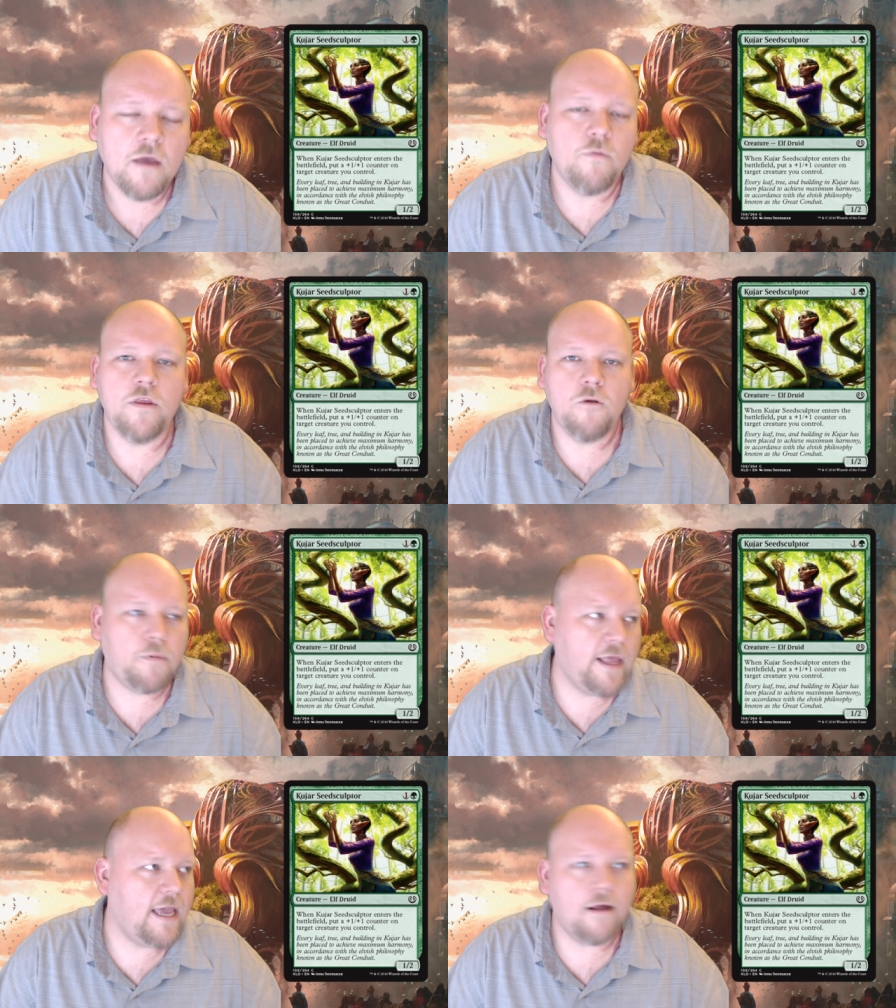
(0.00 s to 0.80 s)
when you
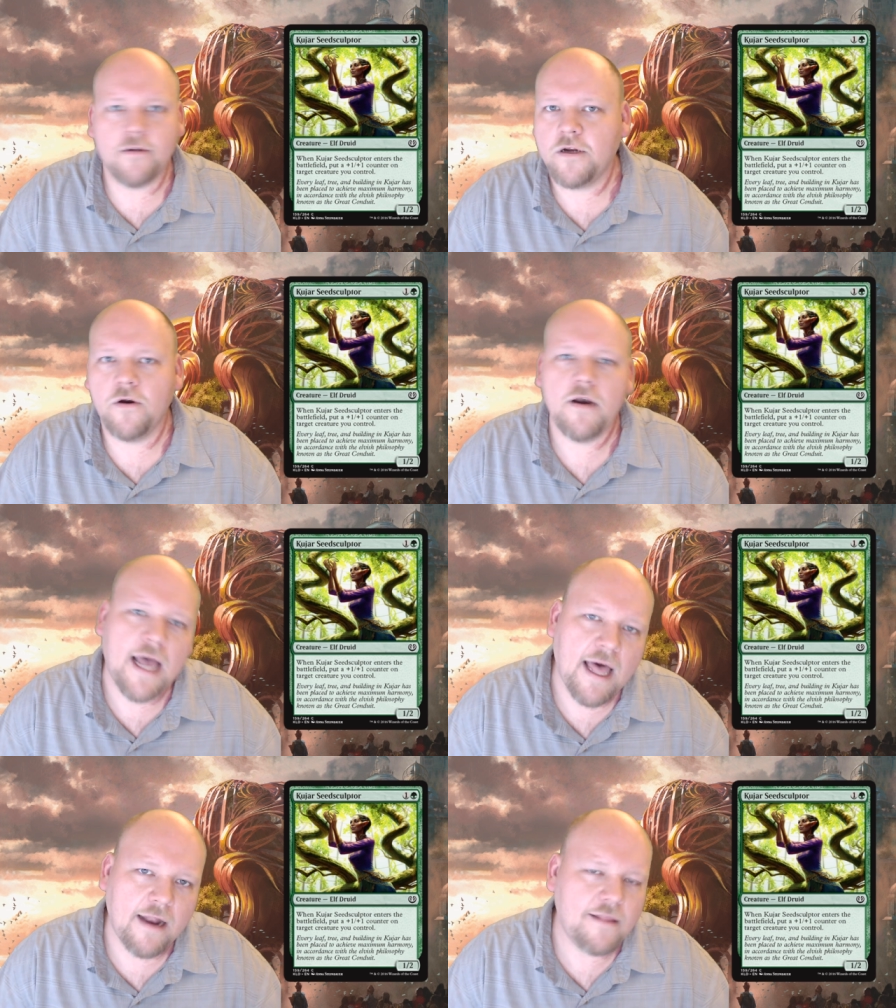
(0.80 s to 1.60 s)
play it on turn
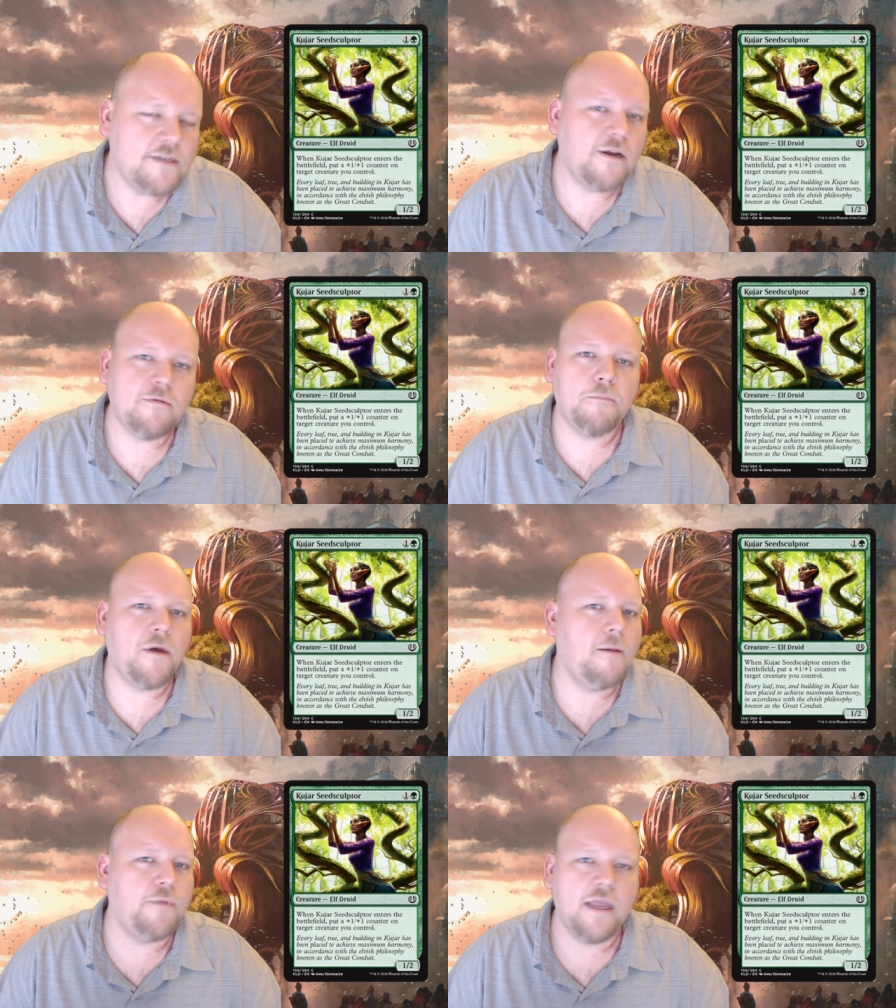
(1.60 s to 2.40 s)
nine, at least you're able to
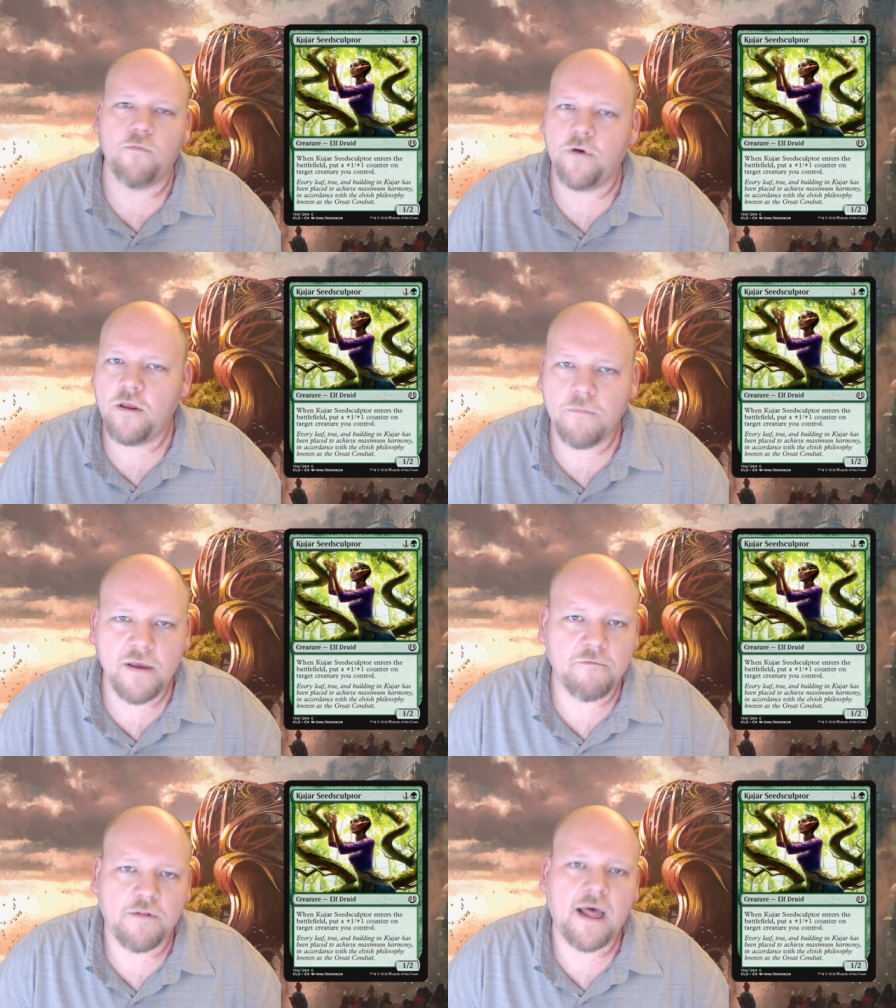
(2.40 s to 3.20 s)
pump like one of your
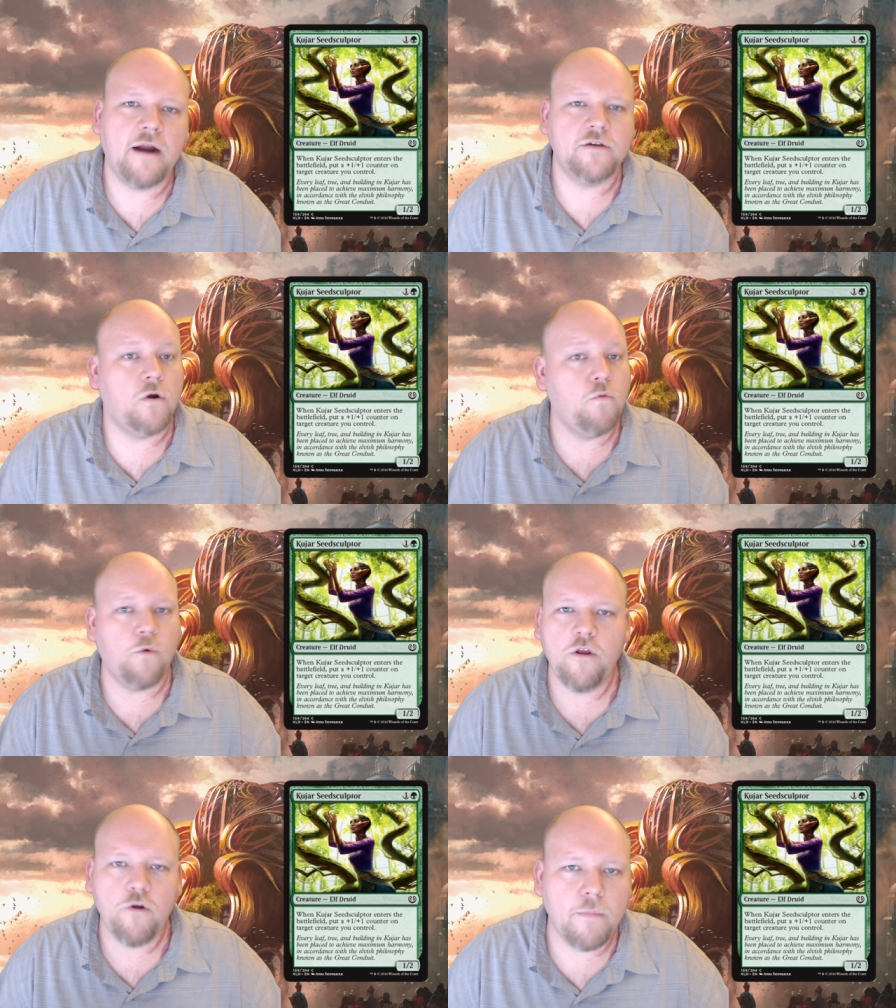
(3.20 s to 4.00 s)
big flyers or
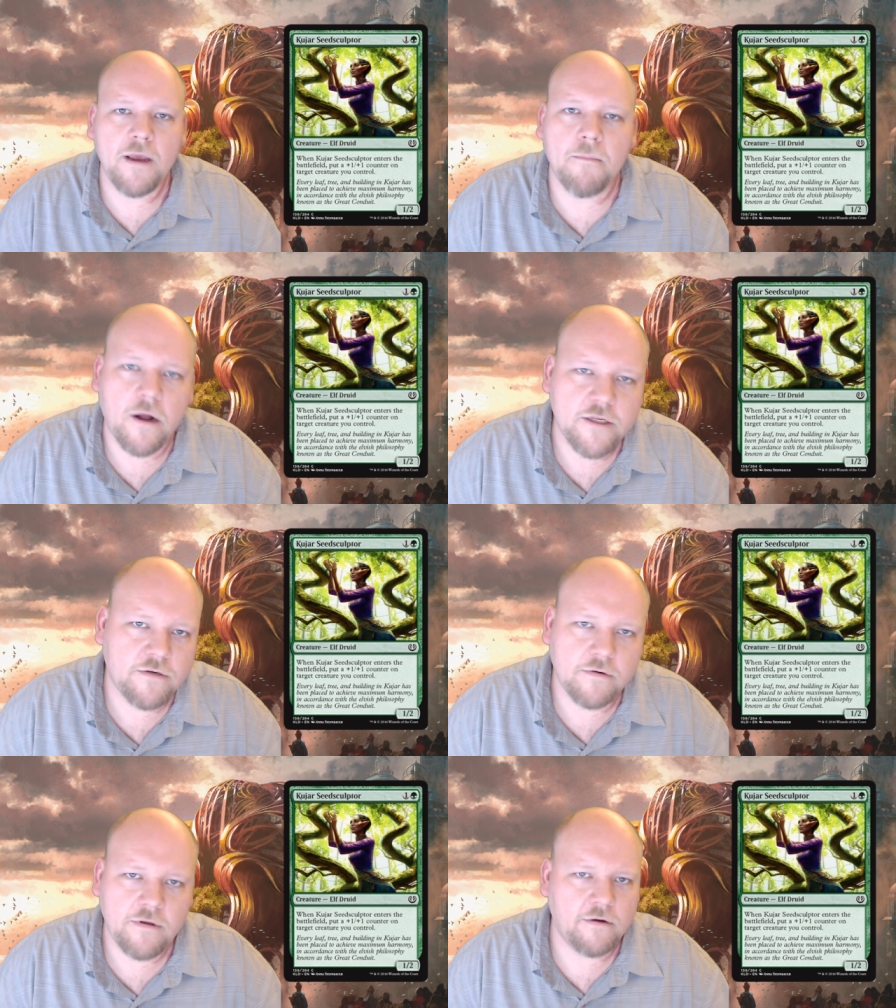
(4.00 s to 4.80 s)
one of your big
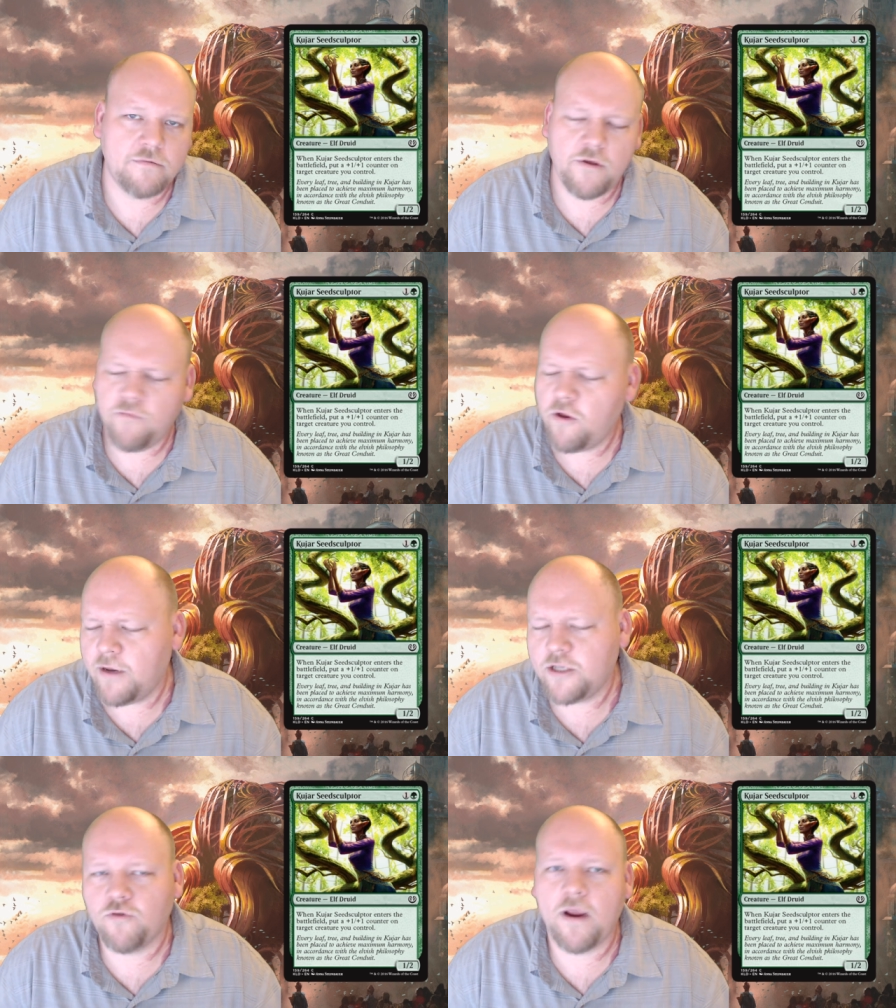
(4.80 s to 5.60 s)
monster, you know, one of your
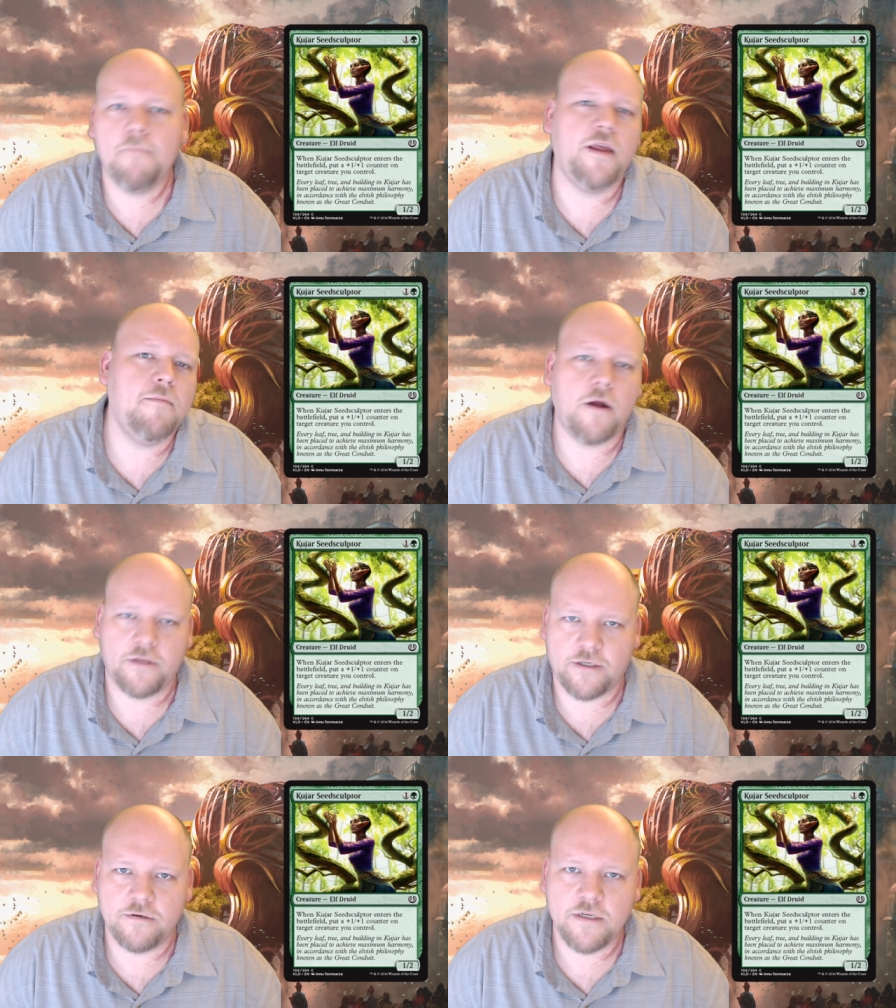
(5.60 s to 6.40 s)
big trampling
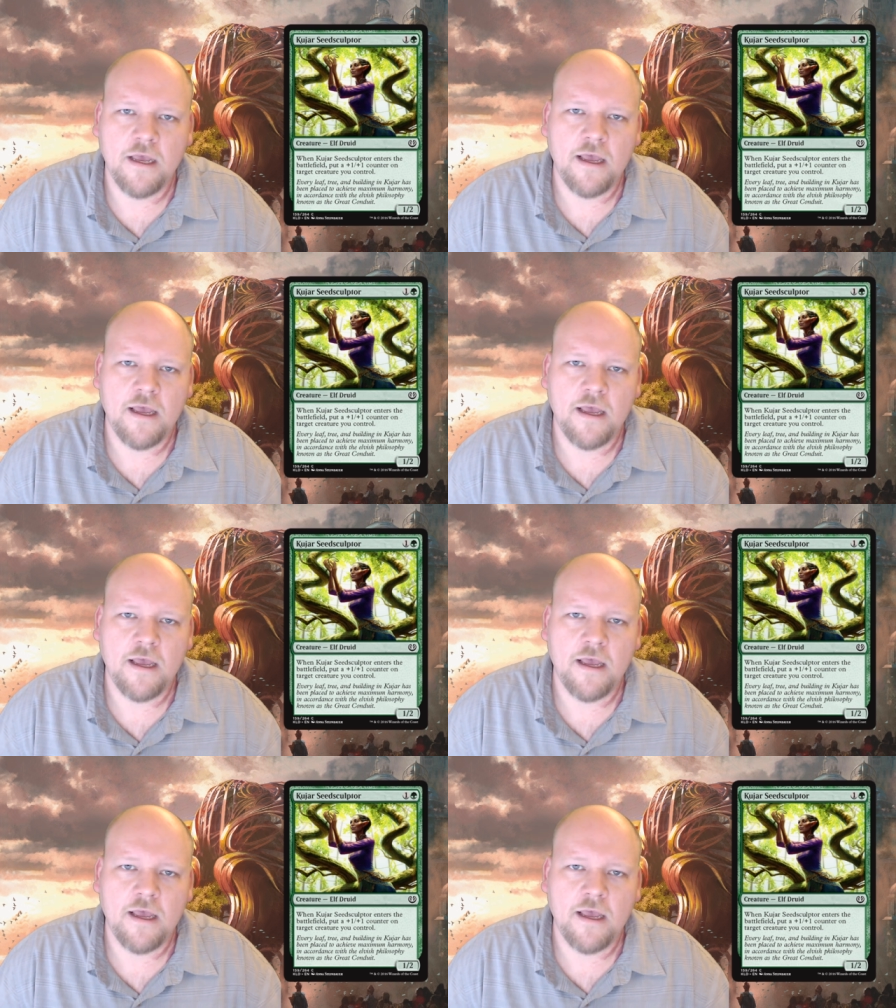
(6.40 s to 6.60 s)
monsters.